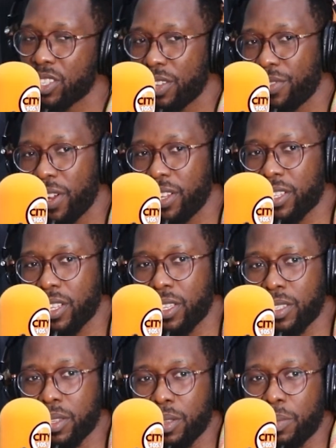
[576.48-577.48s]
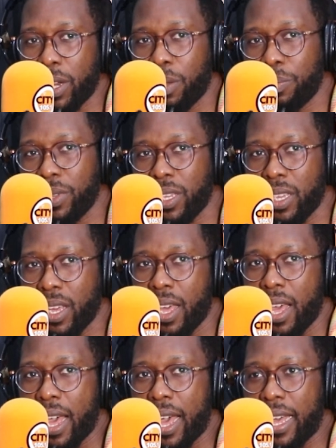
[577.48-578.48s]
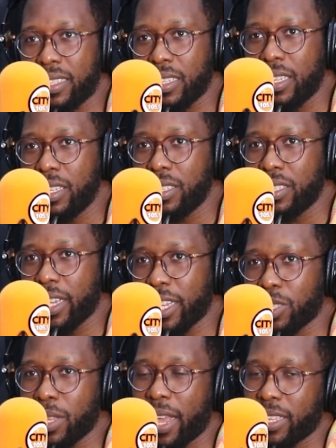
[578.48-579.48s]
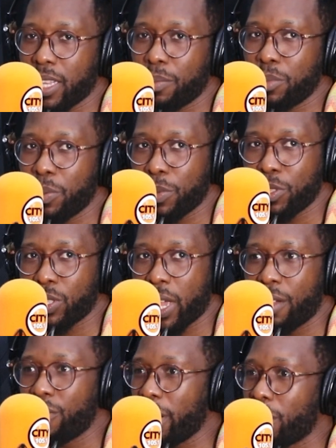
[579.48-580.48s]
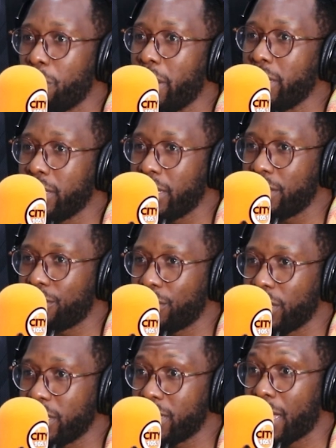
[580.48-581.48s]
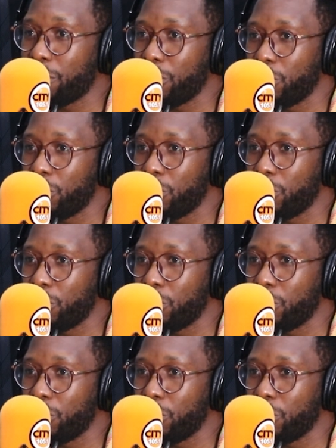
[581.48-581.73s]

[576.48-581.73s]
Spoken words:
not very. It may not be as easy, except maybe they are recommended. For example,